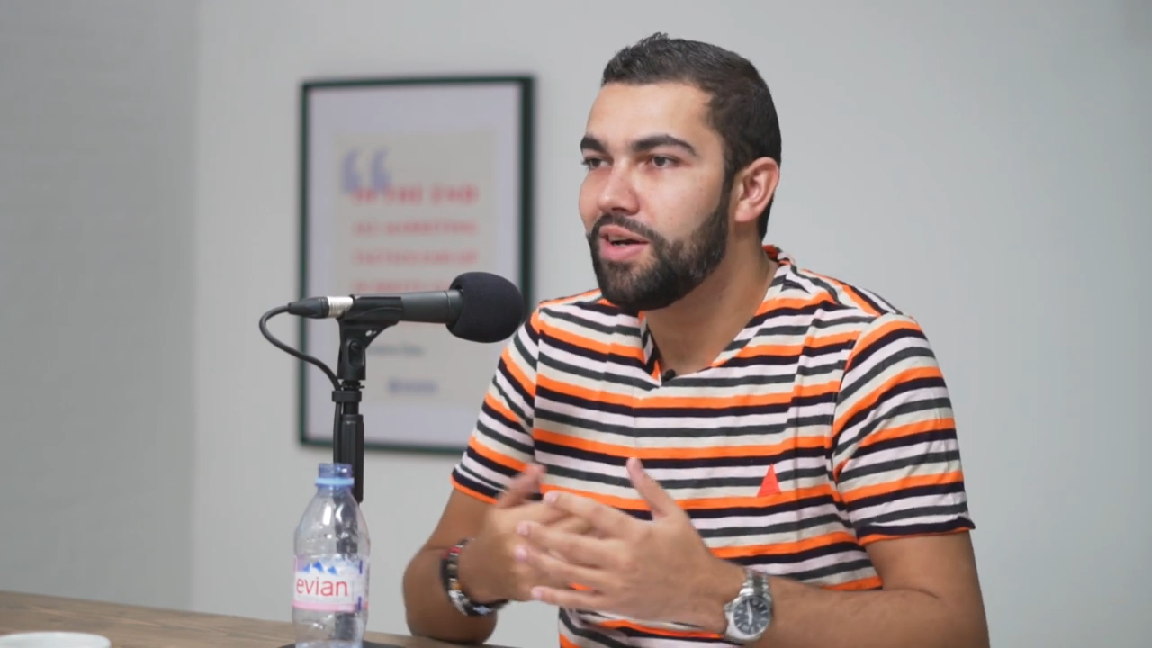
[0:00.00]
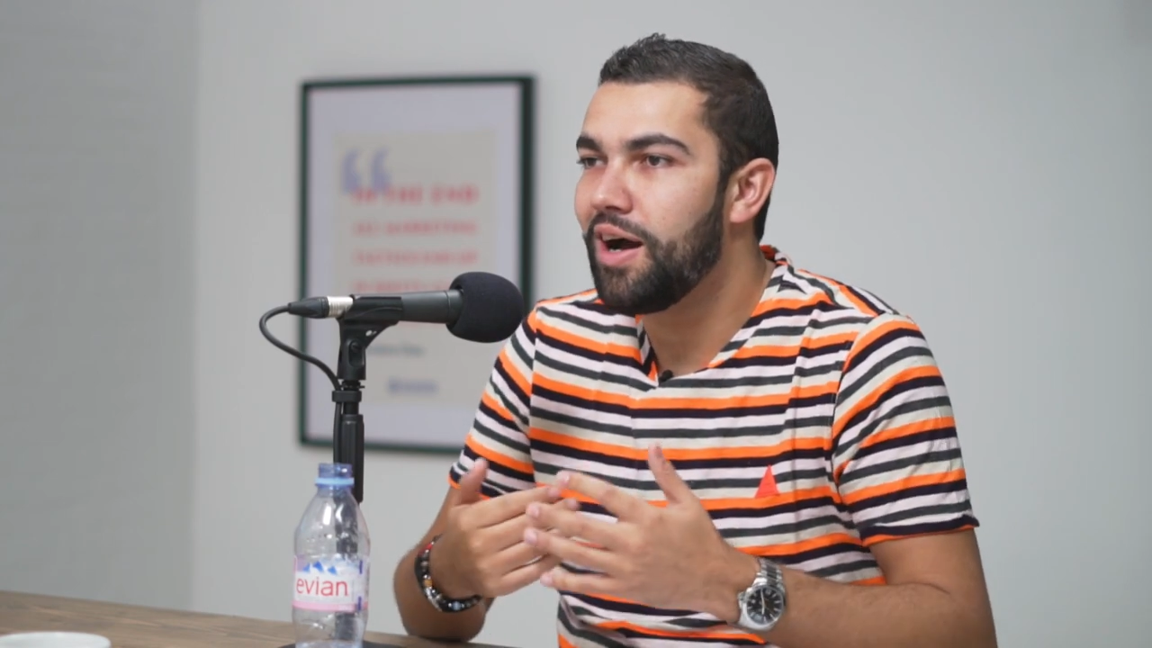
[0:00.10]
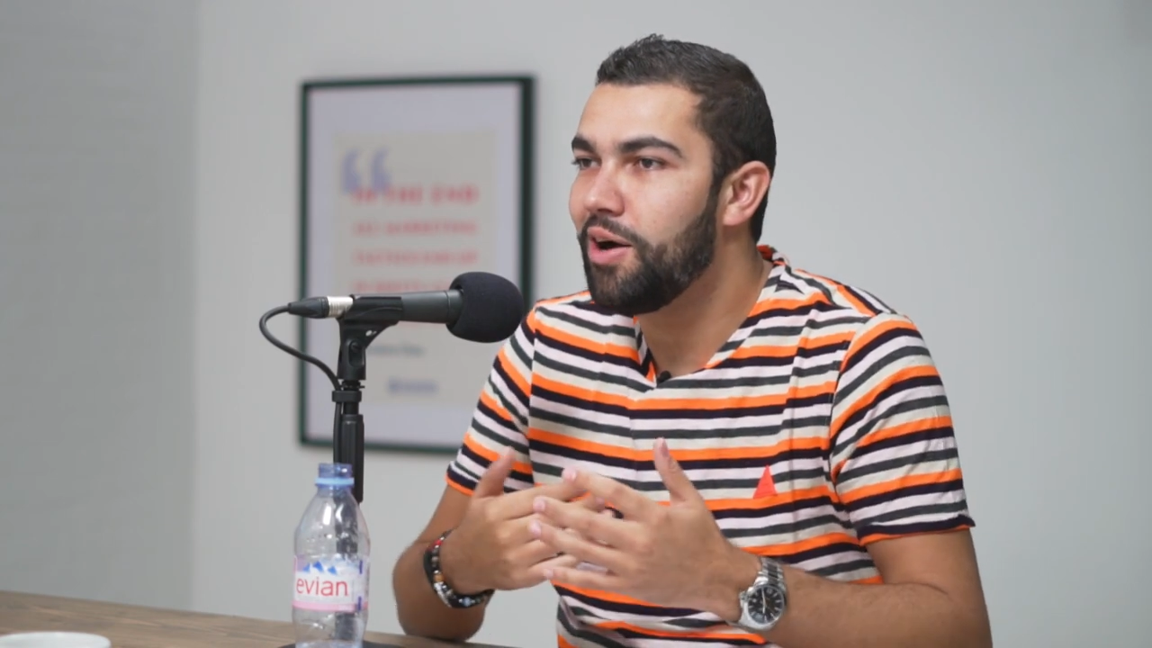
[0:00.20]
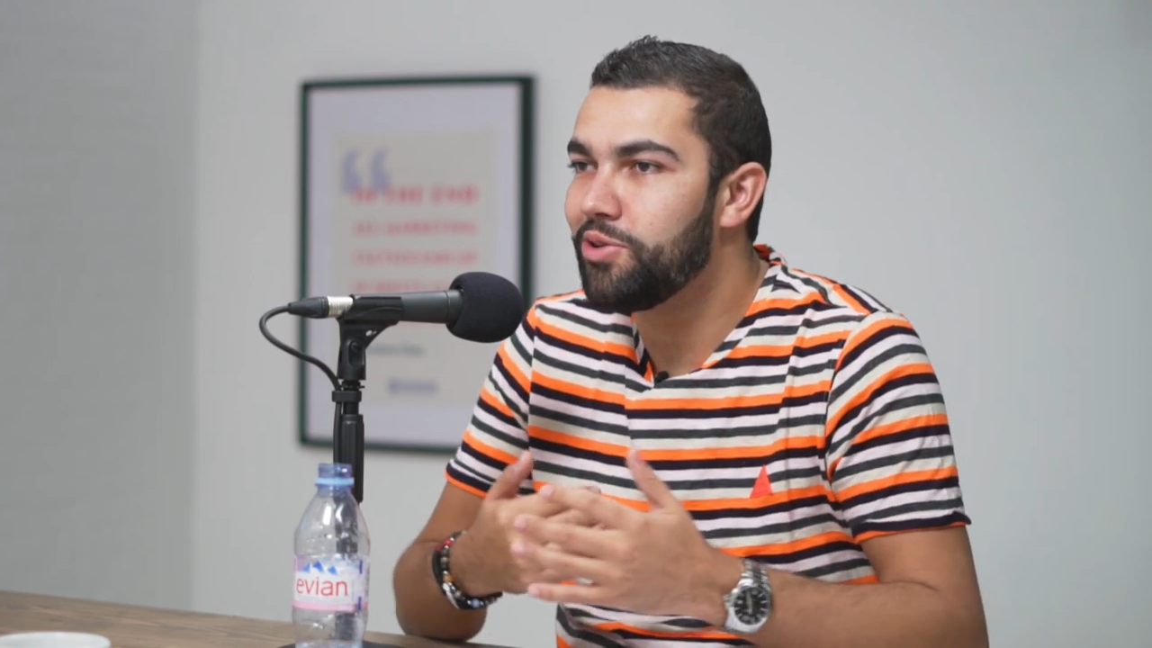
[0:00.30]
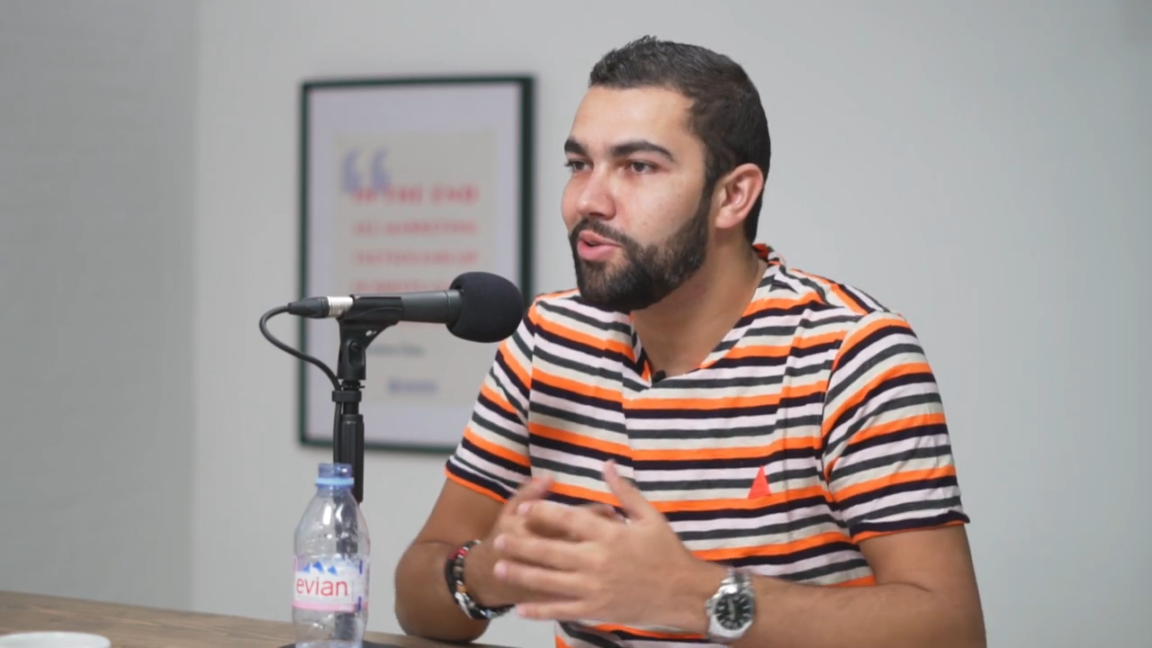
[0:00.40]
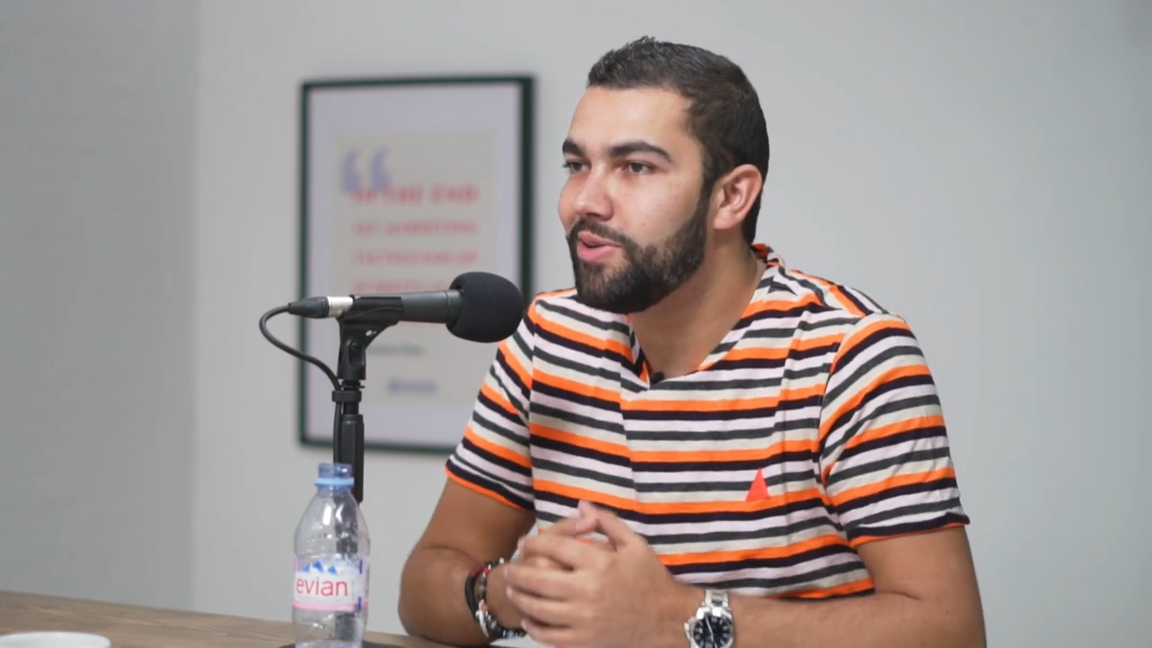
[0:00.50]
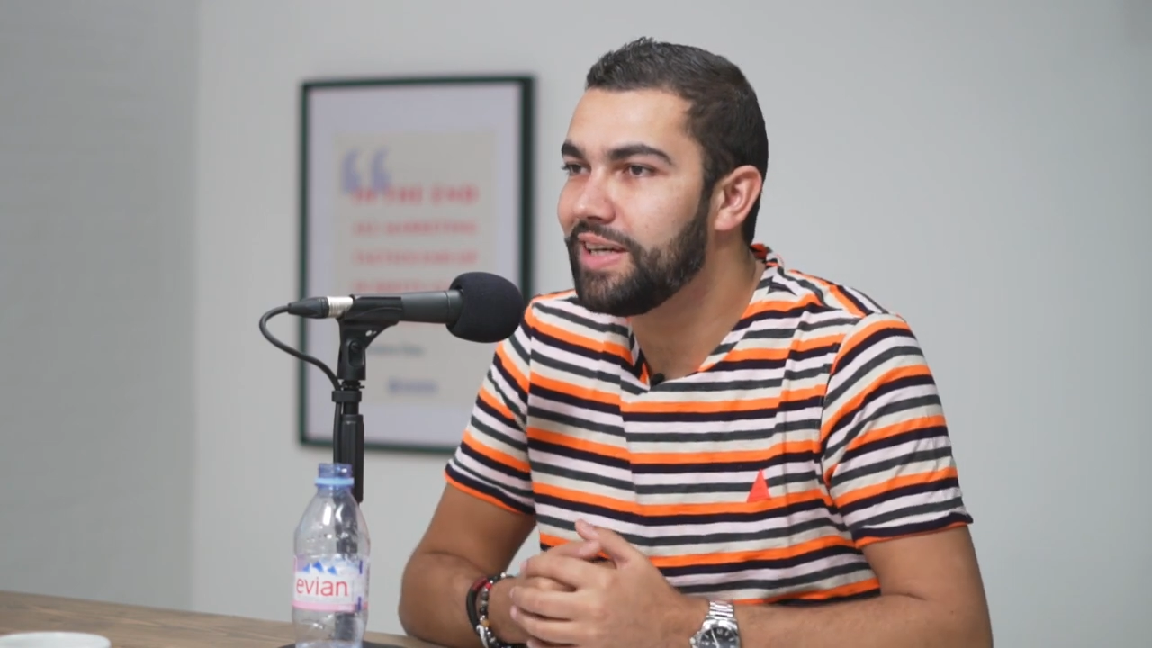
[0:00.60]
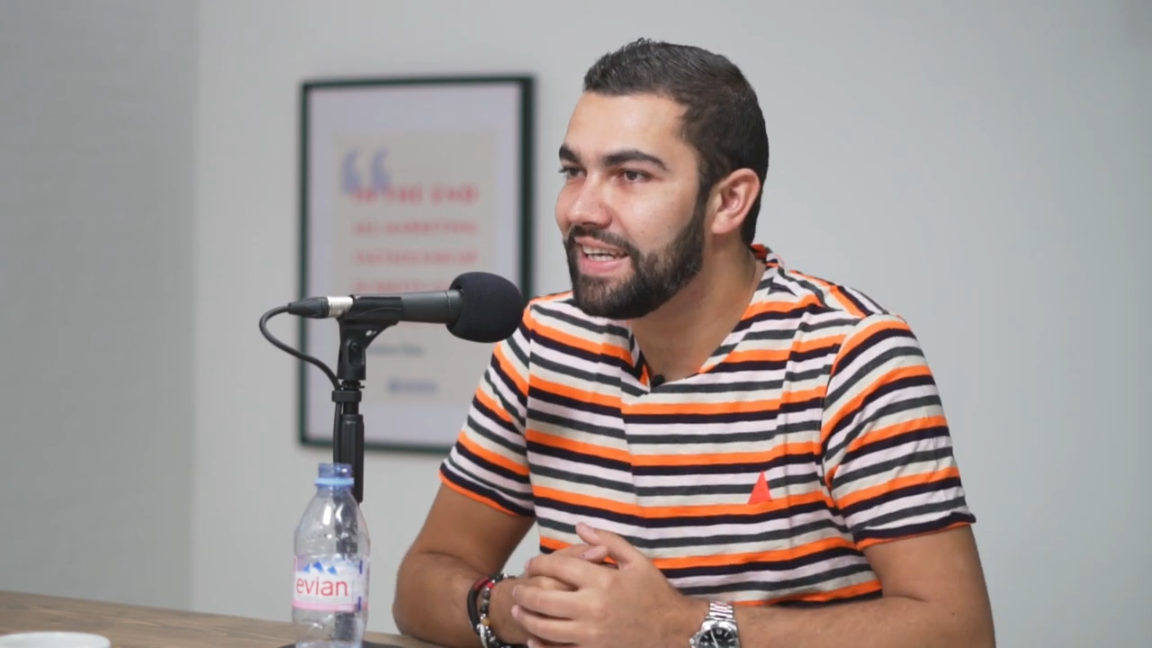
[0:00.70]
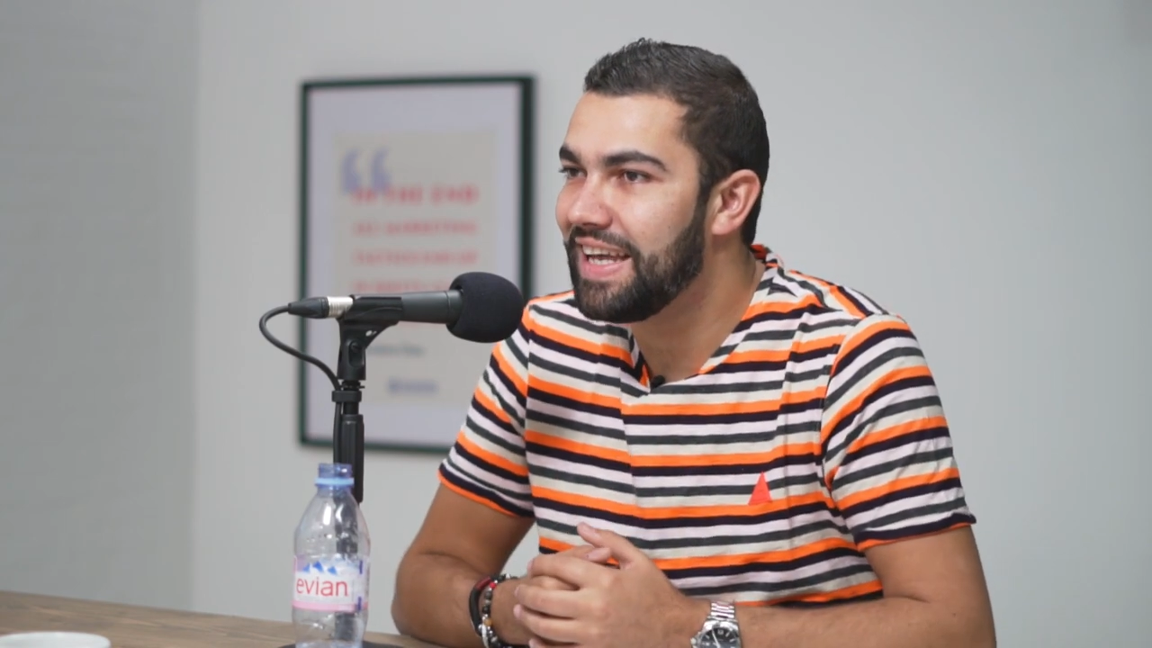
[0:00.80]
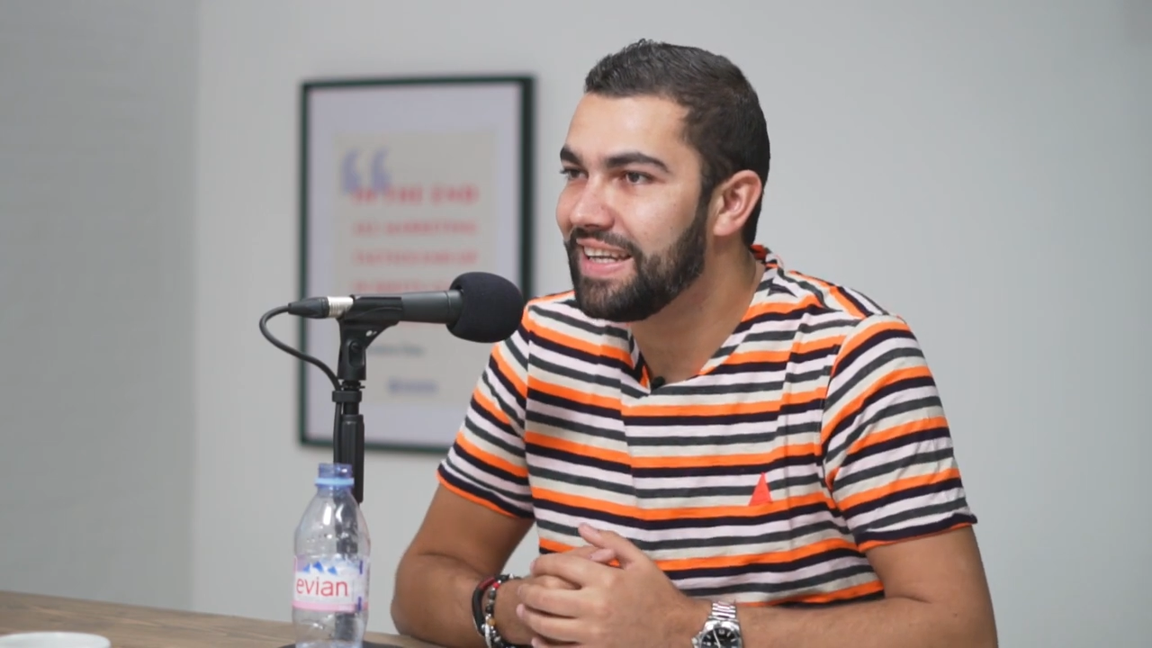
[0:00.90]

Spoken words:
How do you look at